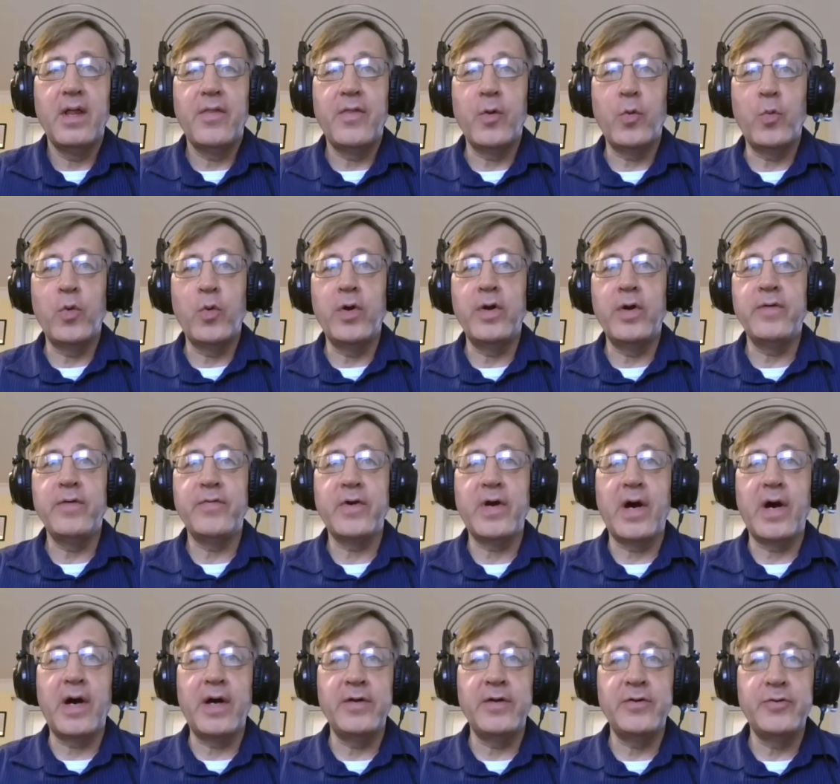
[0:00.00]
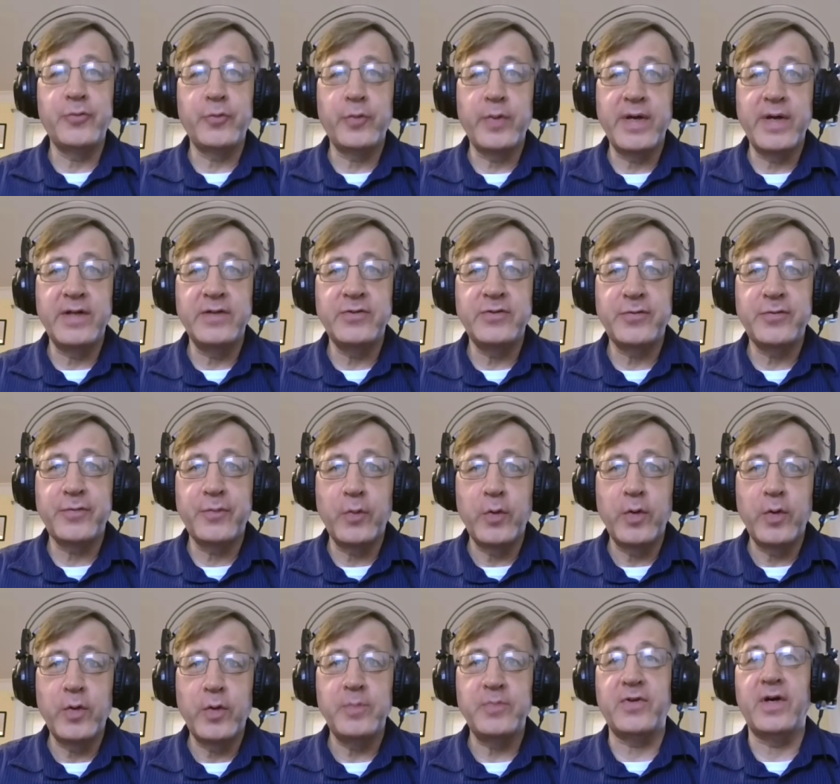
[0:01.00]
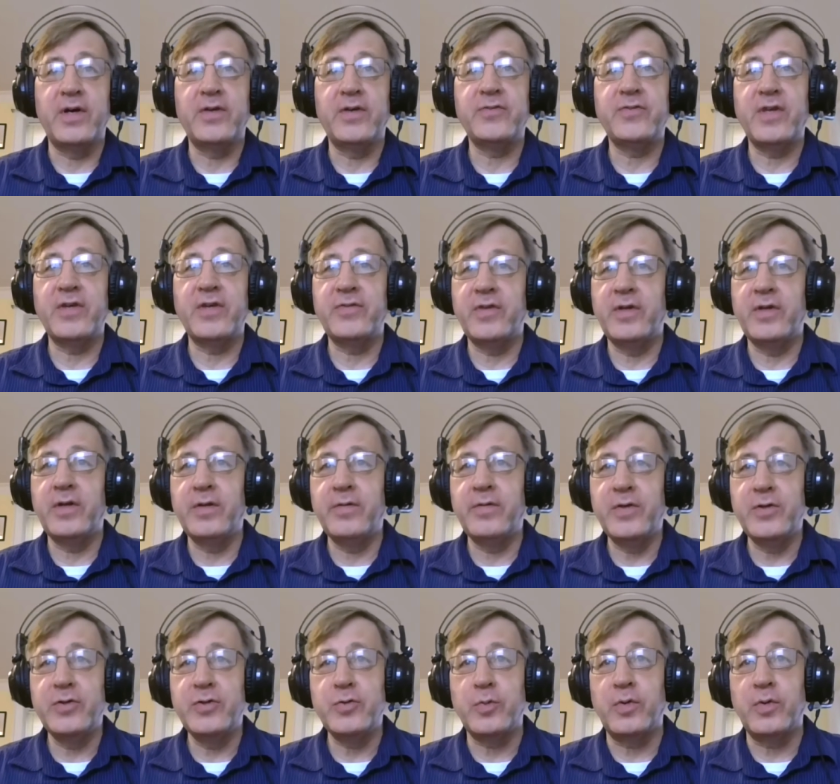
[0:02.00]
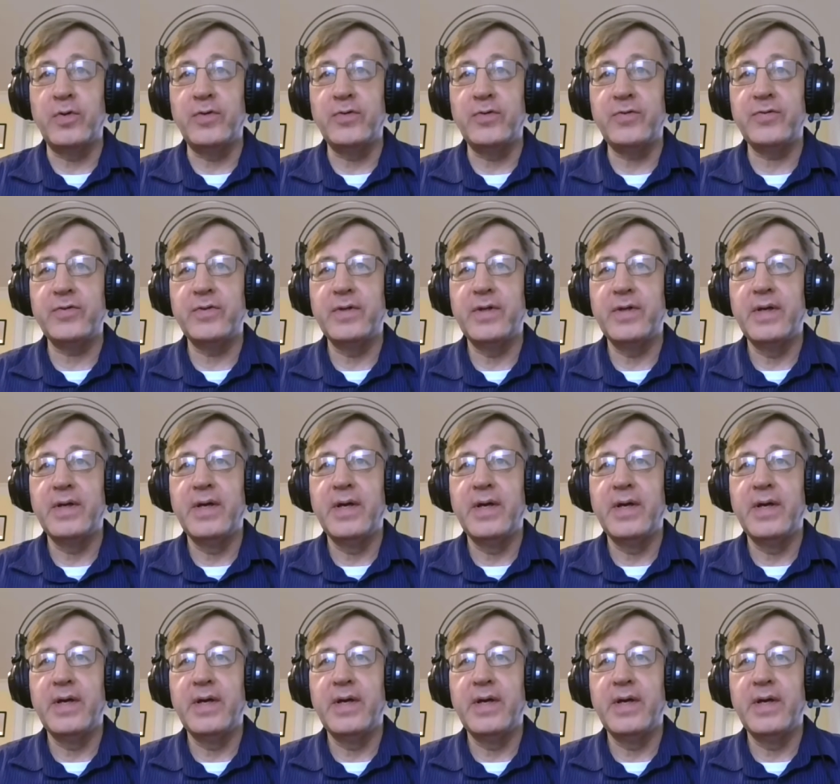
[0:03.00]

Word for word: the Word of God transforms us as individuals